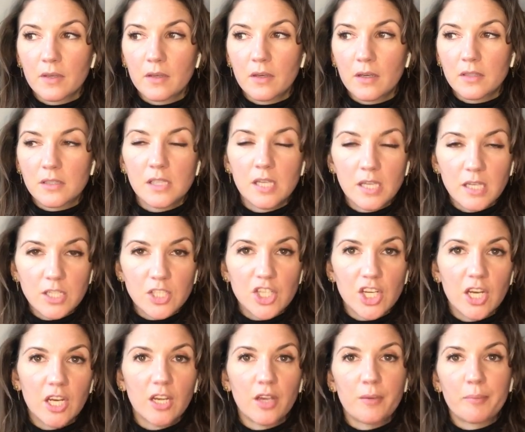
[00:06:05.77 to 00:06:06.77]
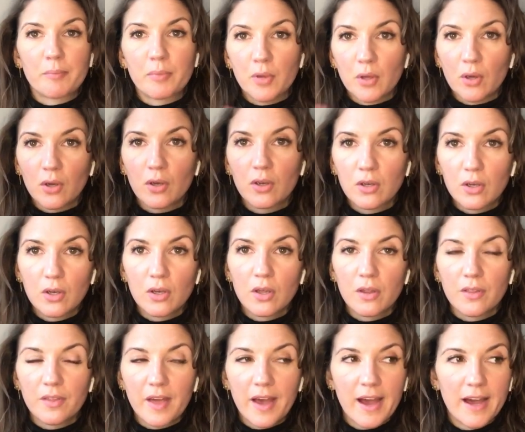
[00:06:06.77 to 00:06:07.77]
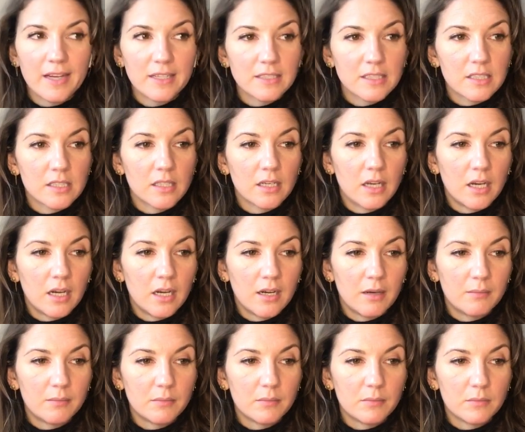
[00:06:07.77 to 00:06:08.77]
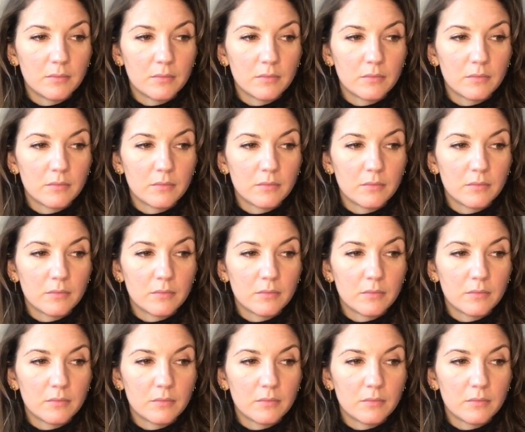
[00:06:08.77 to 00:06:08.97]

a teaching, a book that um,